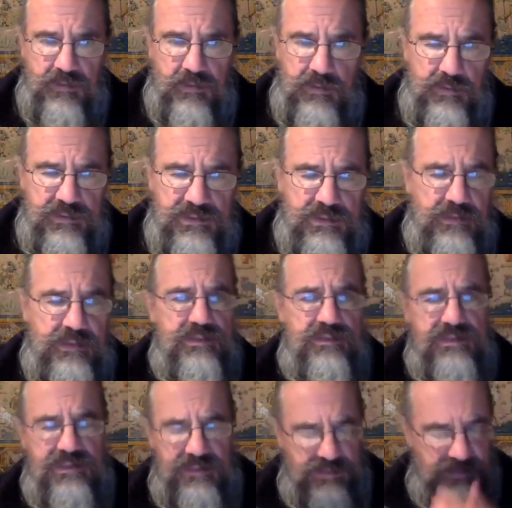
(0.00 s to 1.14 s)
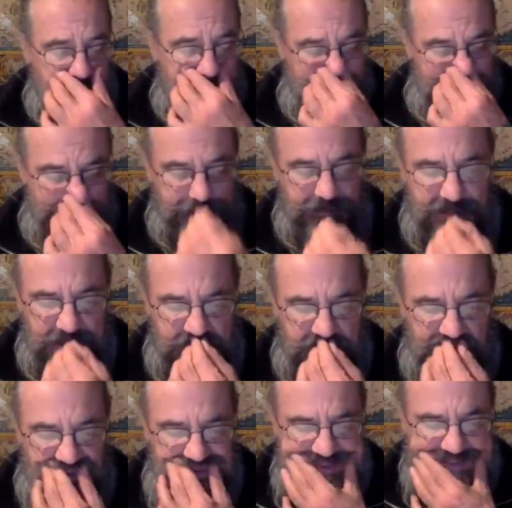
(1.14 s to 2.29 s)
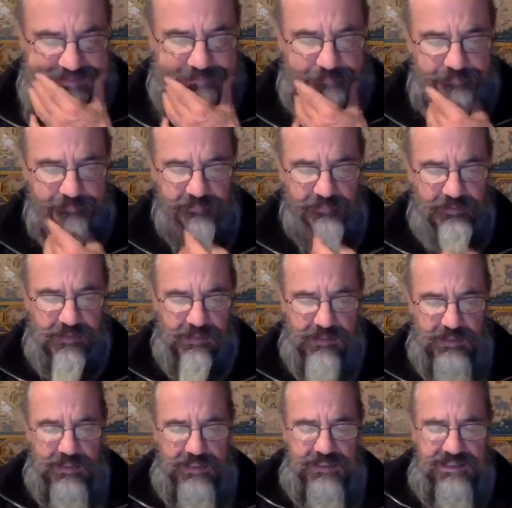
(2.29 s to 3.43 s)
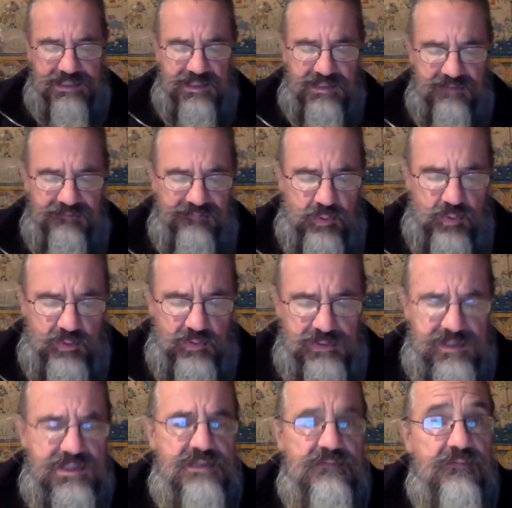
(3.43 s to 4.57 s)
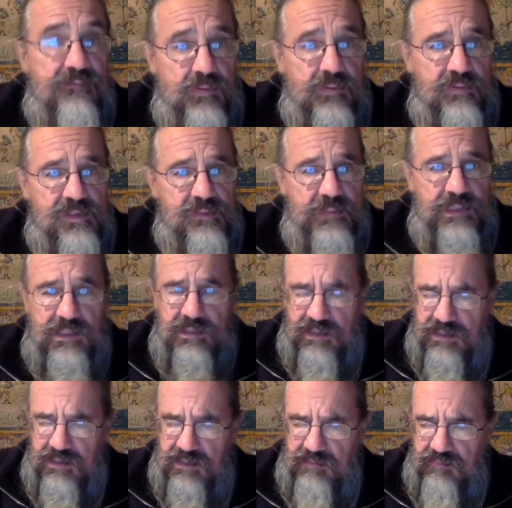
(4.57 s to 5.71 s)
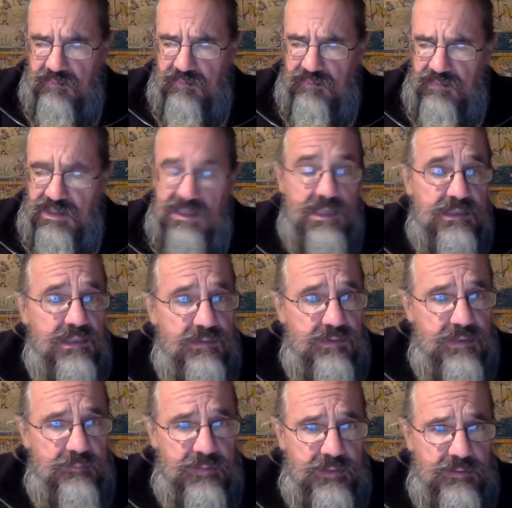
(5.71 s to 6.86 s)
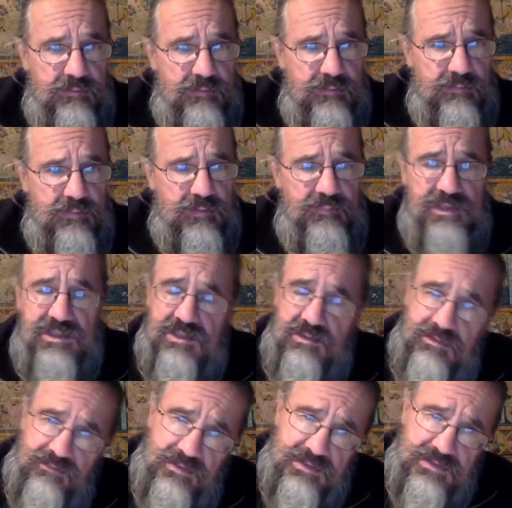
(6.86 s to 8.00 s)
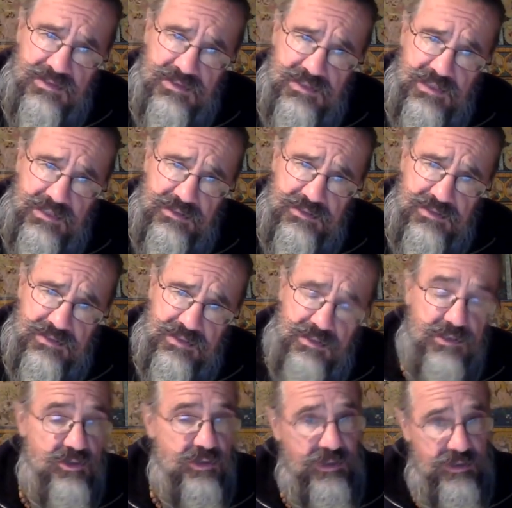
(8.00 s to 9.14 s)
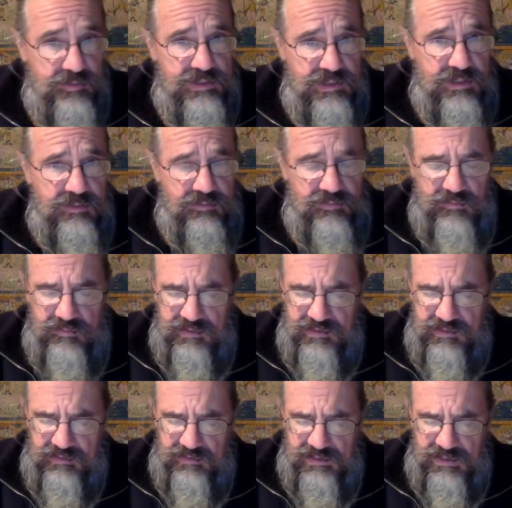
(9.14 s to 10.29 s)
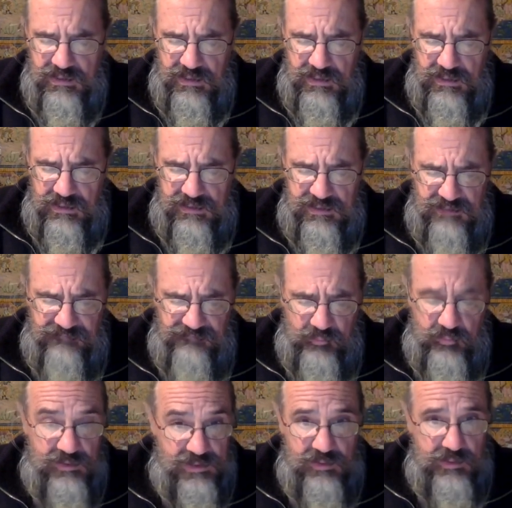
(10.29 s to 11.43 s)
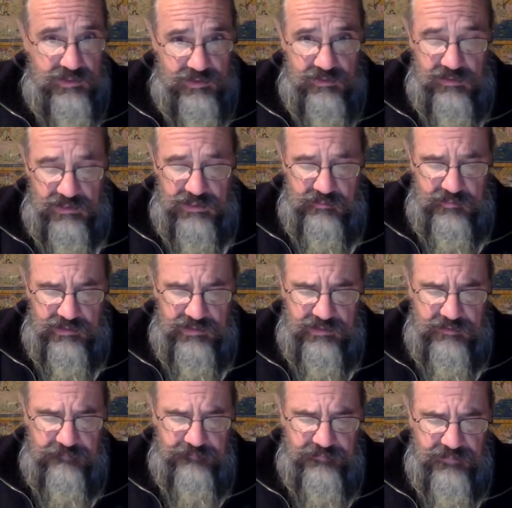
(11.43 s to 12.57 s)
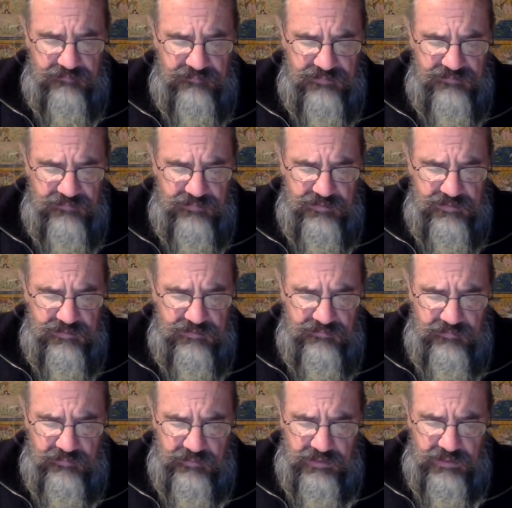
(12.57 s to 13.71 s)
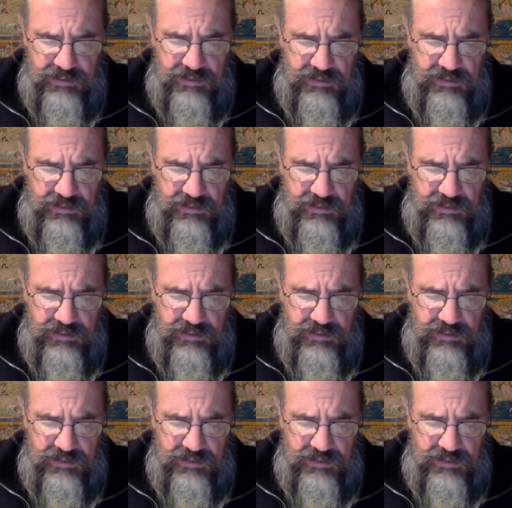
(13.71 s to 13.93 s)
Yoga is not interested in that, as we will see. Such fools meaning they neglect their Atman in the pursuit of these desires that they try to attain through the rituals. Such fools, there's quite strong language here, verse 42 to 43,